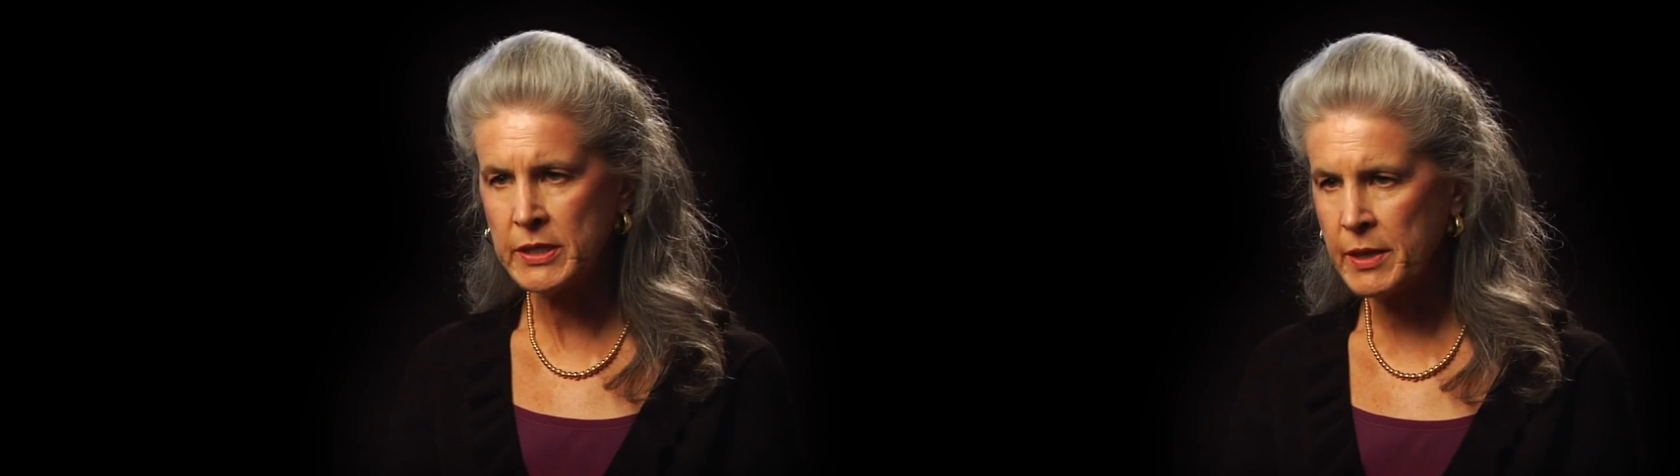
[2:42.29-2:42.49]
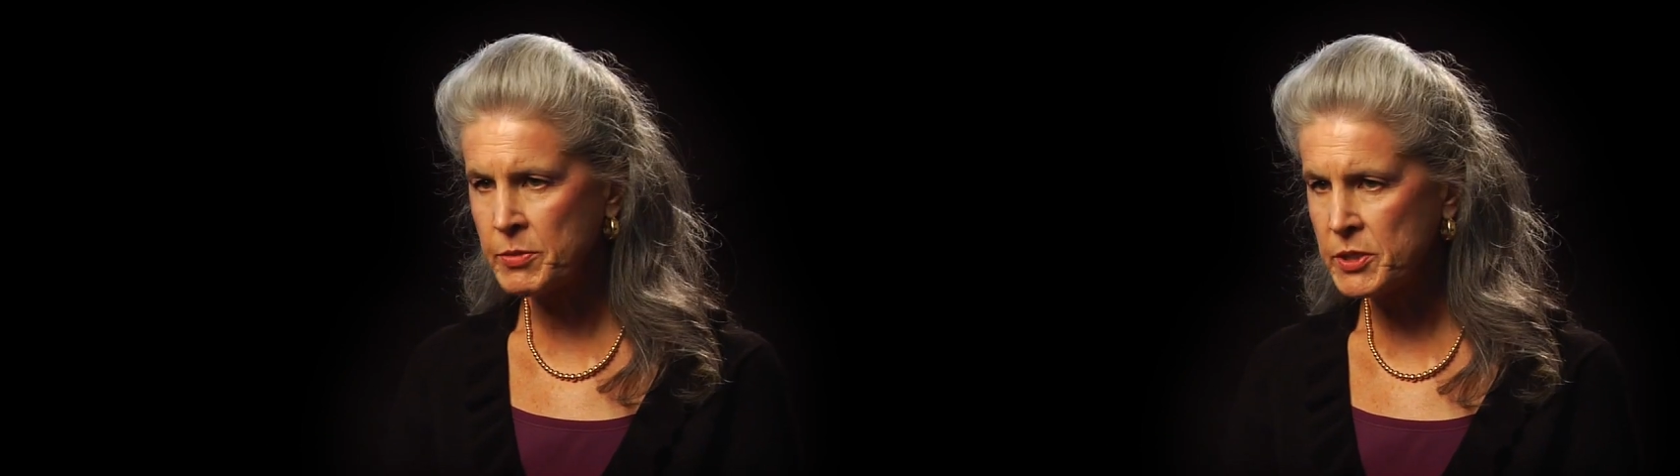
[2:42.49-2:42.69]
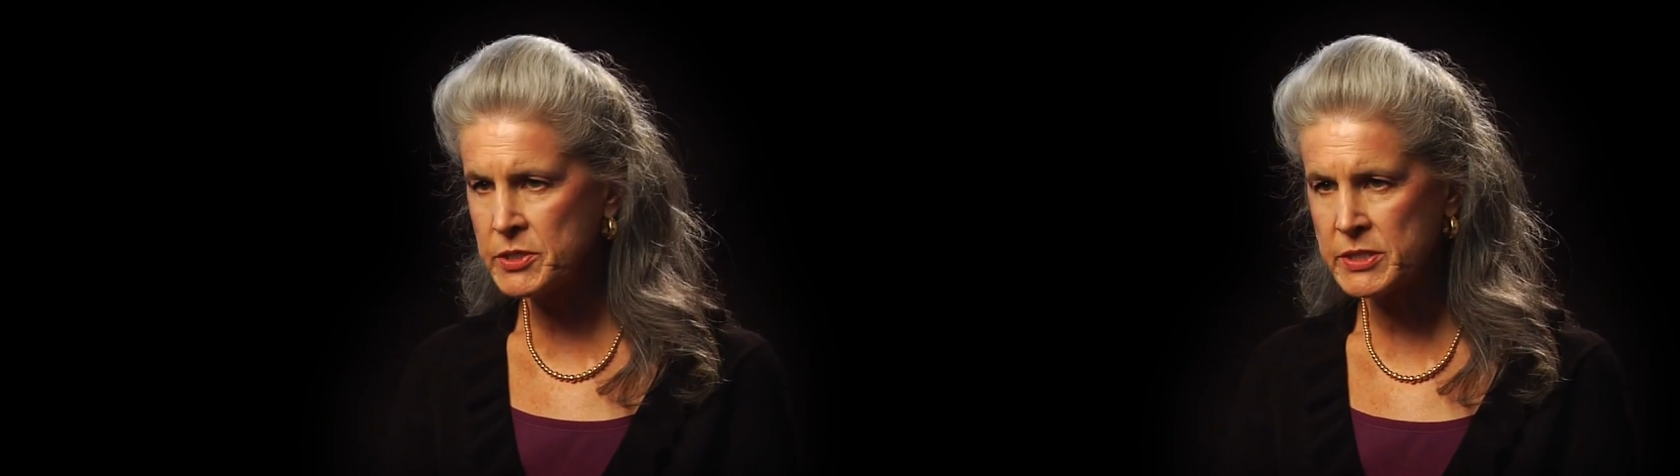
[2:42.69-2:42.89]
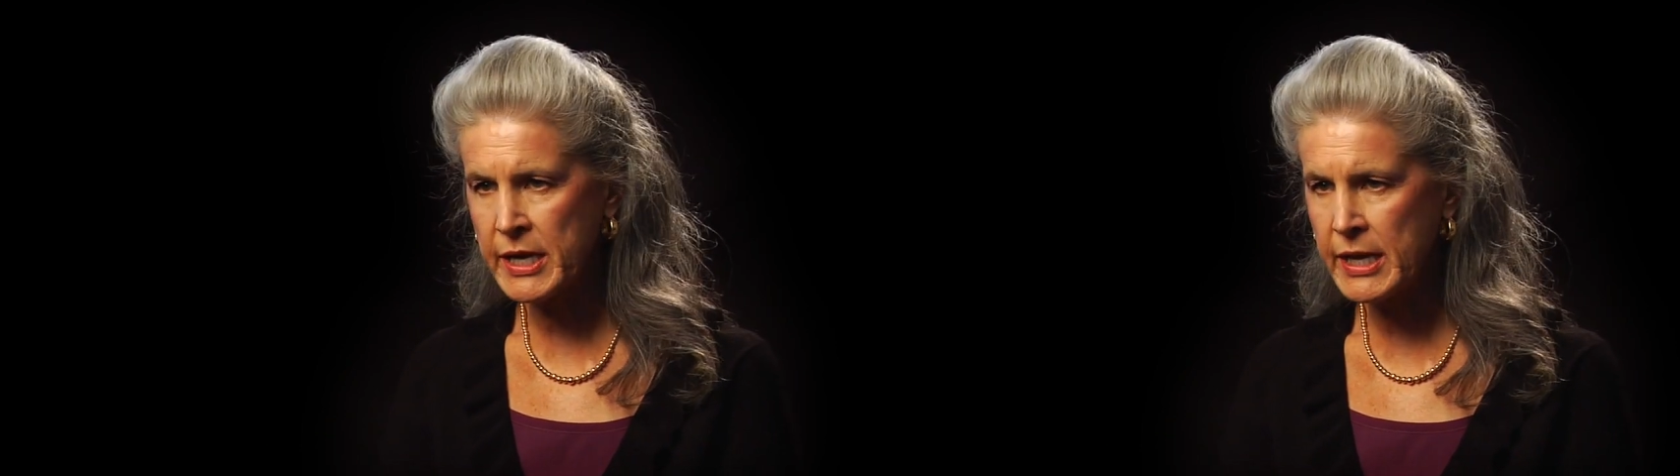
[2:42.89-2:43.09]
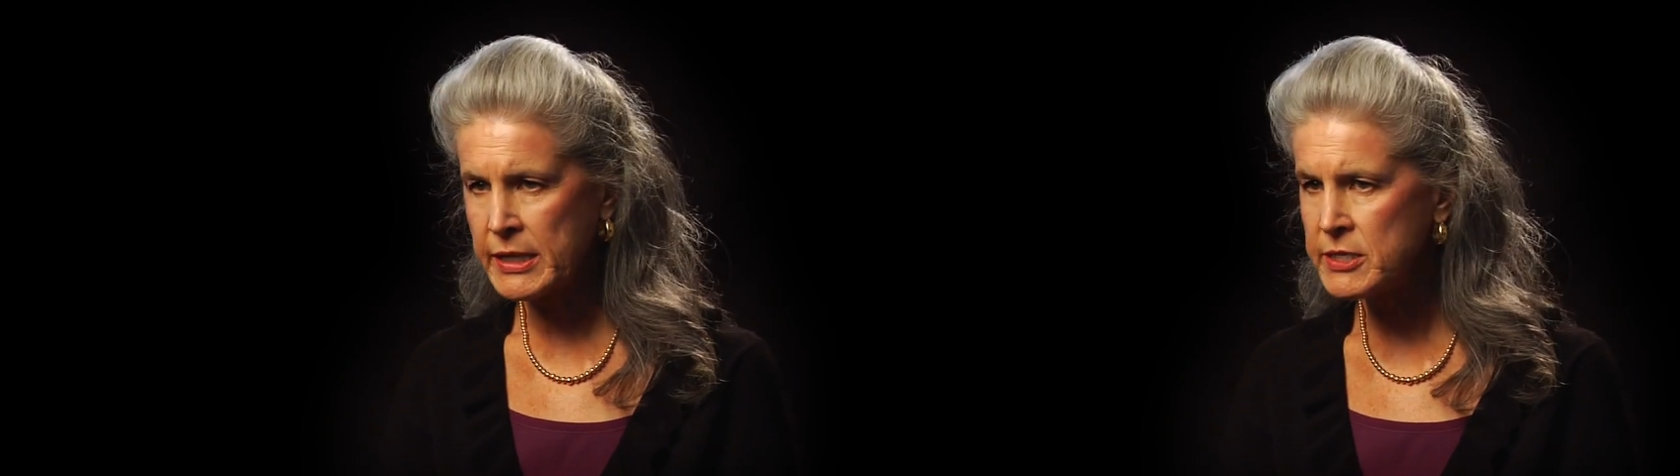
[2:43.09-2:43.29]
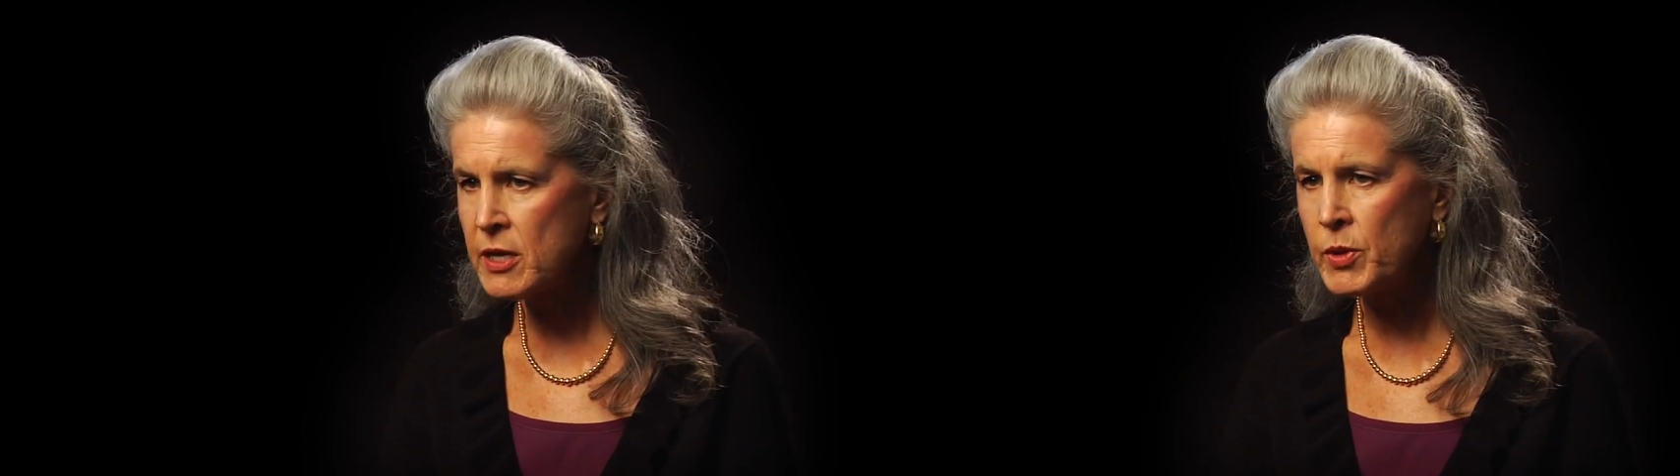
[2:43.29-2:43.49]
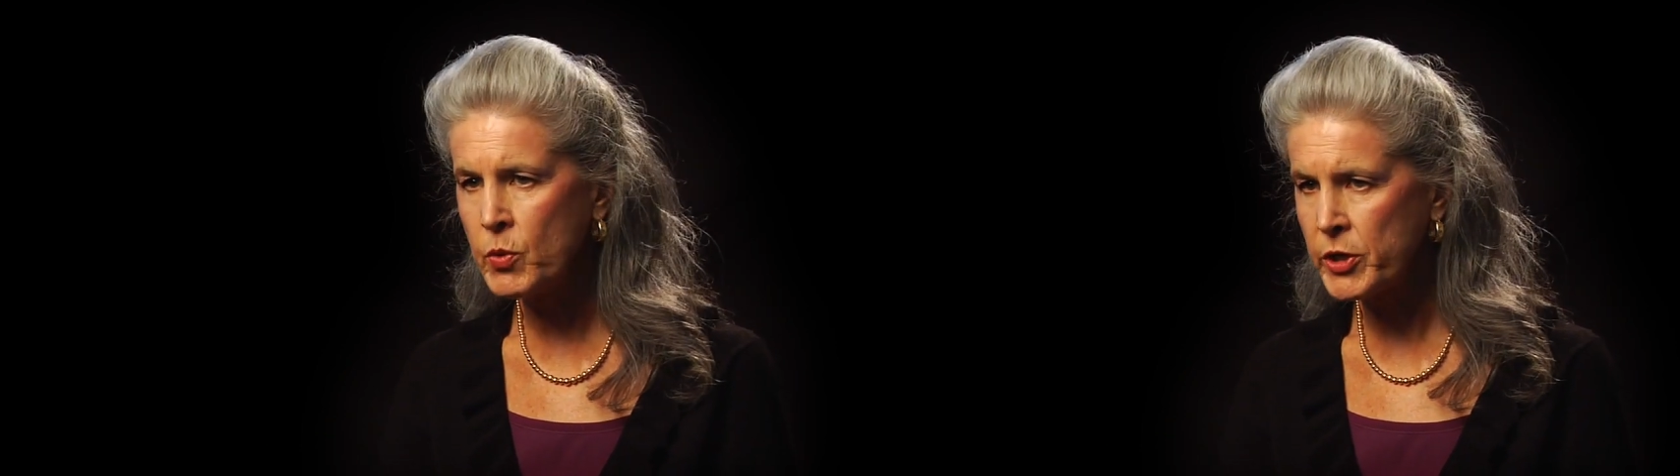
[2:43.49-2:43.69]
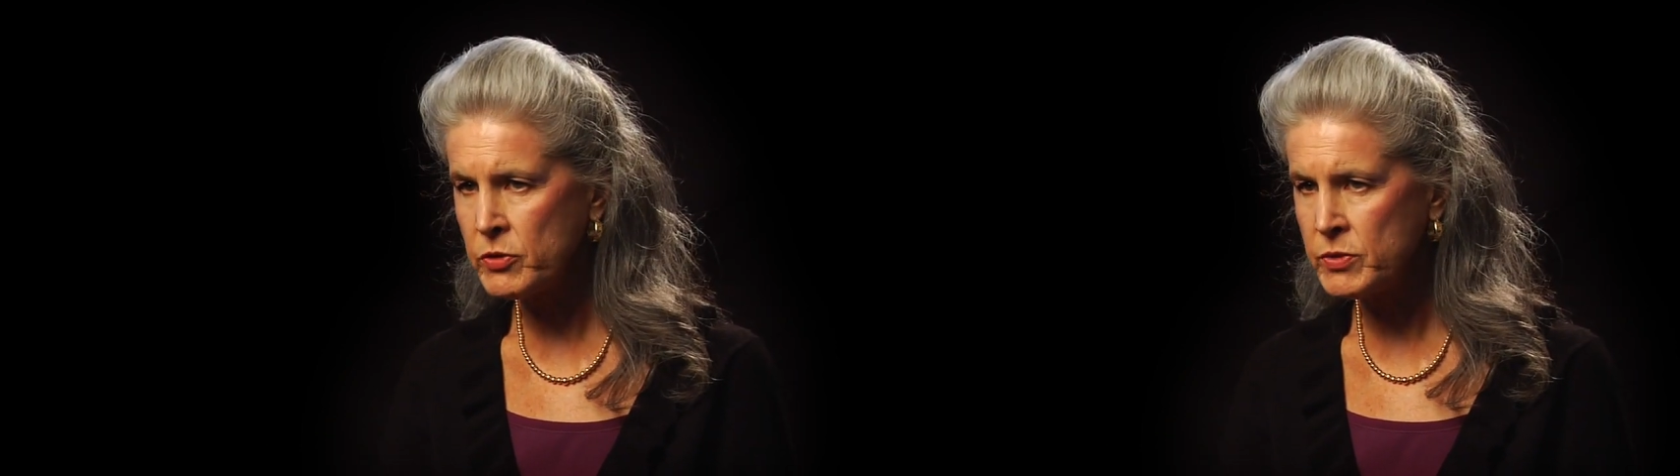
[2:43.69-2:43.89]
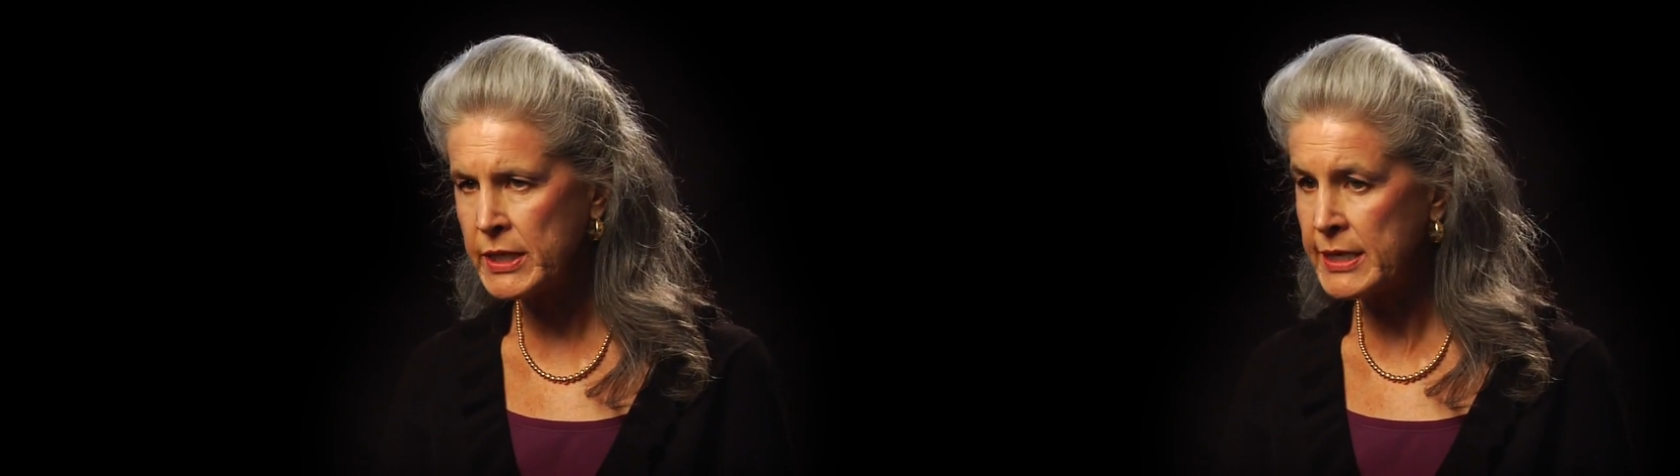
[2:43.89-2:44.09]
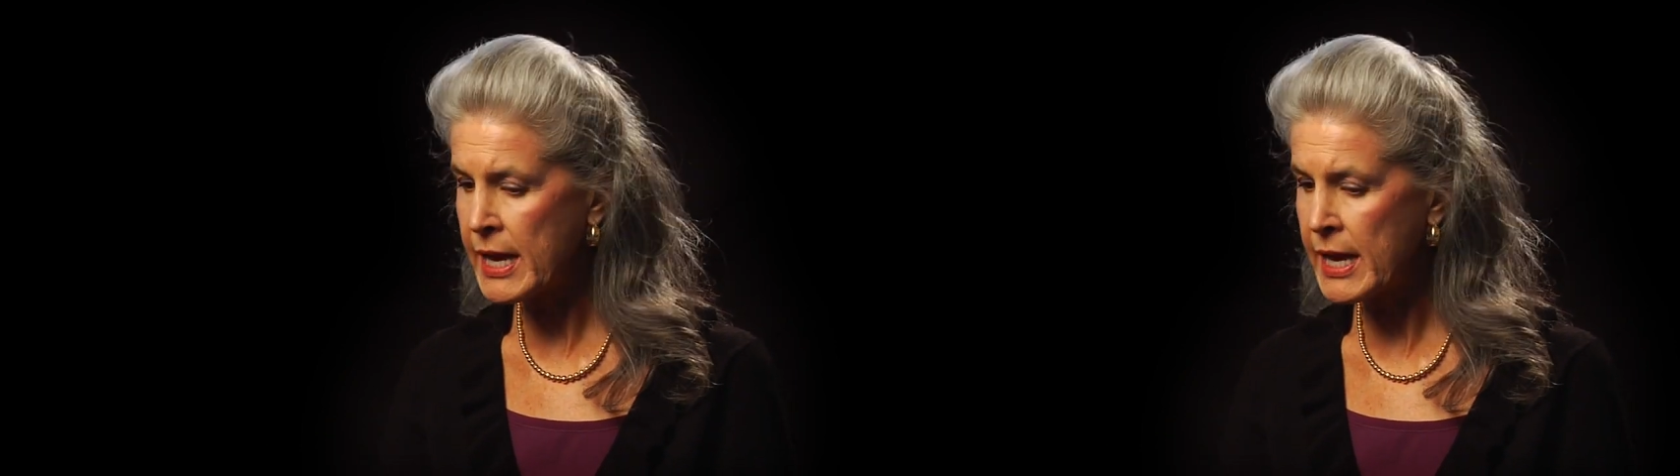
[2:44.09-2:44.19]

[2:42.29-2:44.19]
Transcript: and I'm going to say, tell me what you need.